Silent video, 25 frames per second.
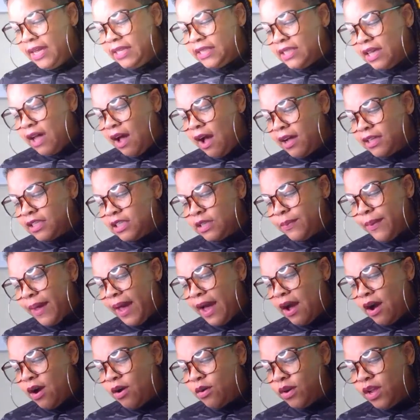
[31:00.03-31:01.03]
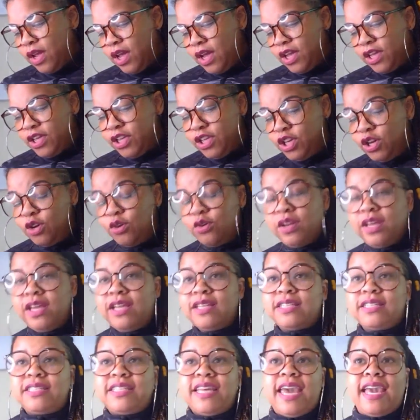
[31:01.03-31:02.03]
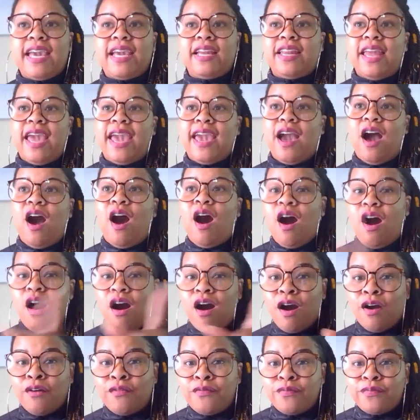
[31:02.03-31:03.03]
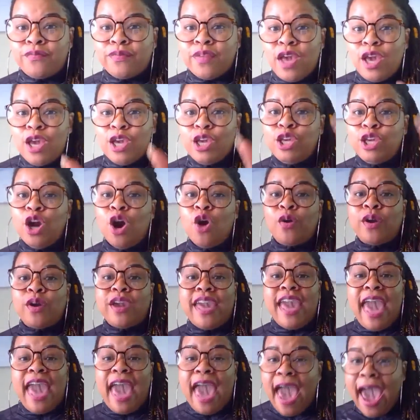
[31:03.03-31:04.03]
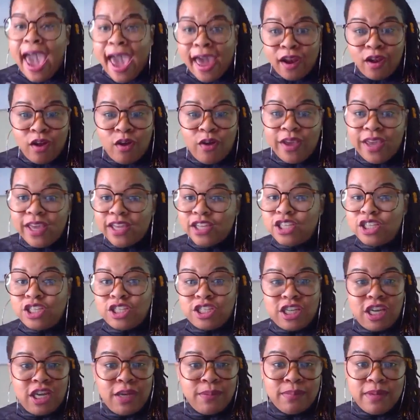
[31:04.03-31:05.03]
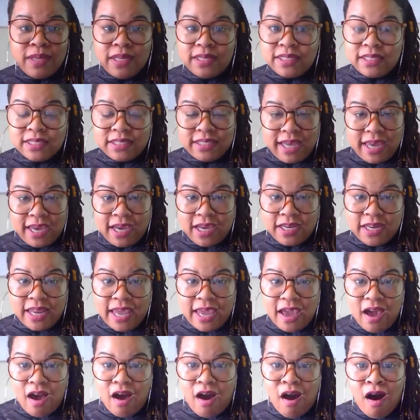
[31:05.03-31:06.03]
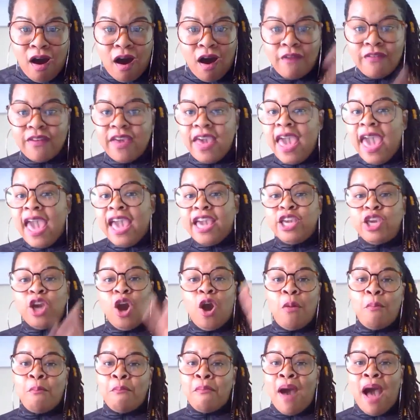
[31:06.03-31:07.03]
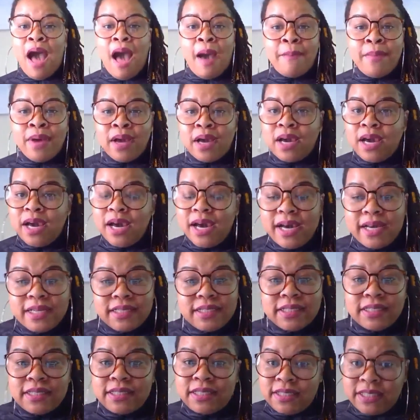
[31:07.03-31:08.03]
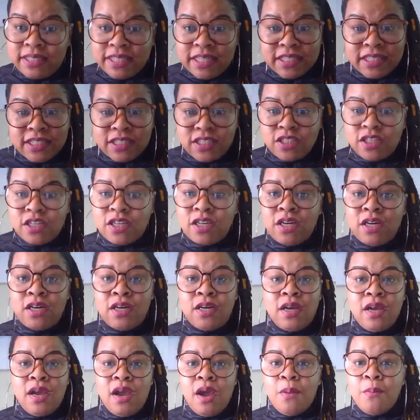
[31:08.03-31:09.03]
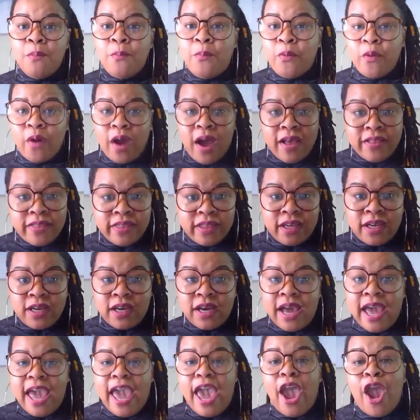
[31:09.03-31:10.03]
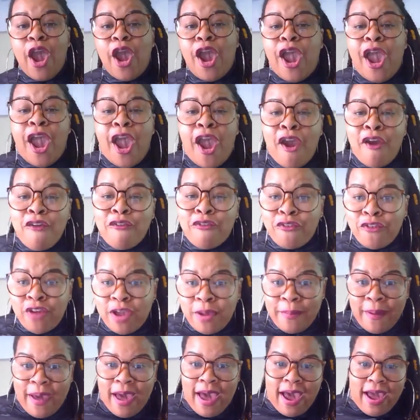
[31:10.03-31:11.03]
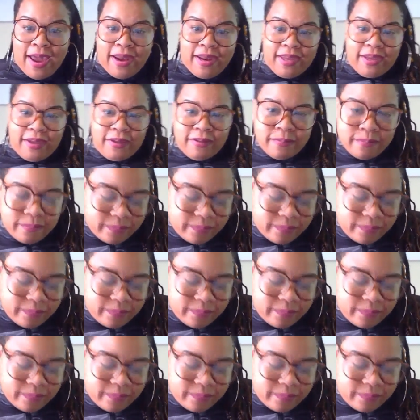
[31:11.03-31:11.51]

talks about you need to take a day off. Your cattle and sheep need to take a day off. Your mama, cousin, sister, brother, everybody.